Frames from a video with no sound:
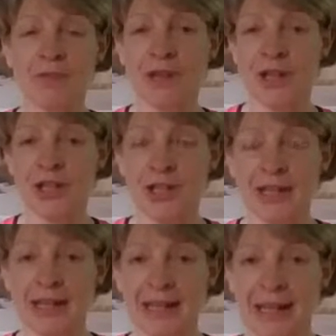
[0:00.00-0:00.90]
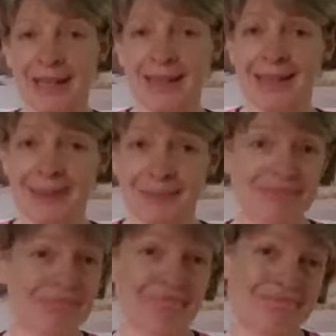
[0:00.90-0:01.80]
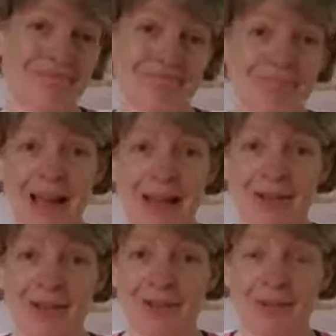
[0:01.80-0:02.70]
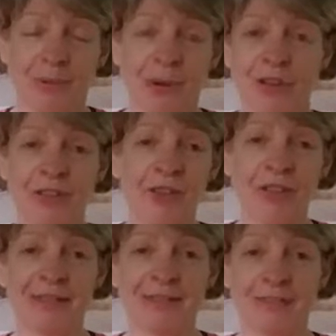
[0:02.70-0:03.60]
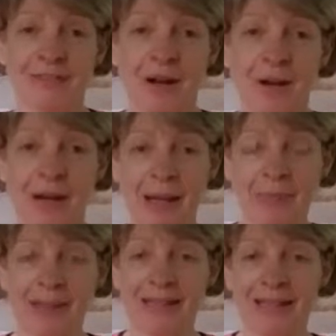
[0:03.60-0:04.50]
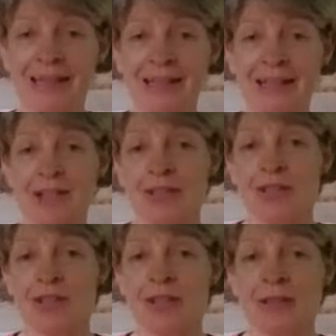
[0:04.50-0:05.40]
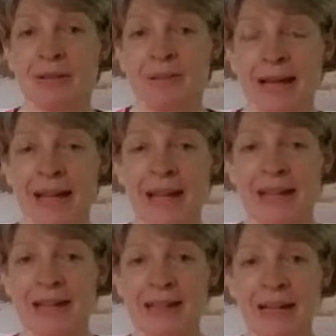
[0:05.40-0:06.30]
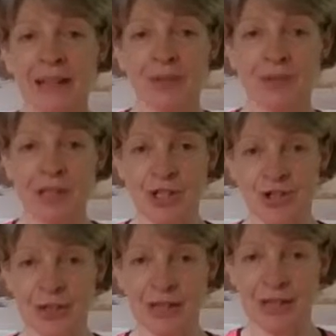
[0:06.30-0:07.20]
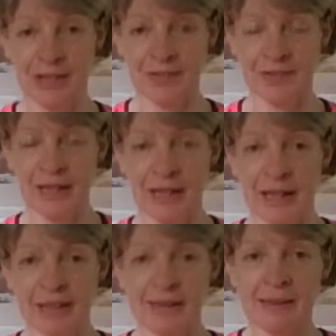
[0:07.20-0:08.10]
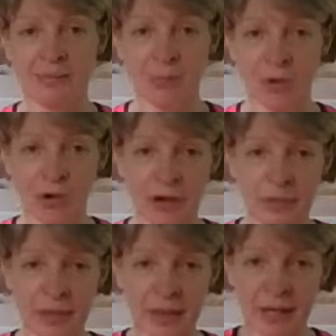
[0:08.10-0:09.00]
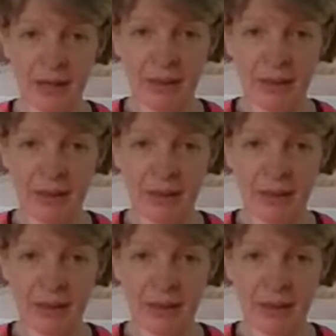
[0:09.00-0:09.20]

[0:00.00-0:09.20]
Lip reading: functioning at the, I don't know, one third of our capacity, and it's also a way not to enjoy life. The more we